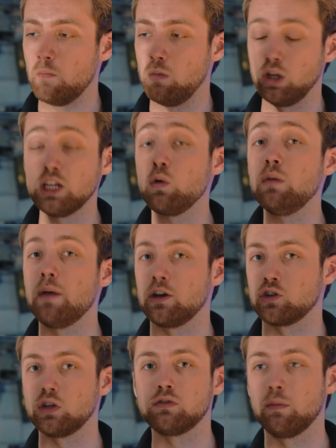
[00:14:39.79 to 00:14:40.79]
liquid
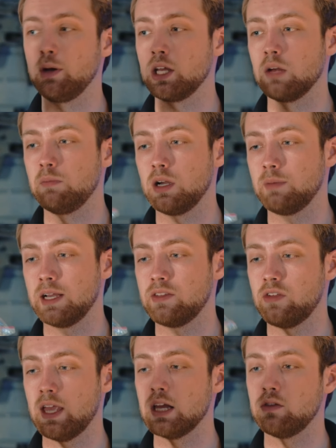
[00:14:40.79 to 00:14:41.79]
Benadryl for putting on bug
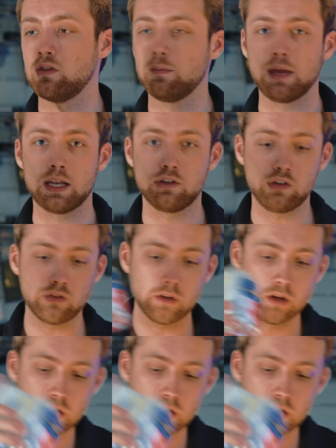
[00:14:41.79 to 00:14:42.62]
bites, and some bandages.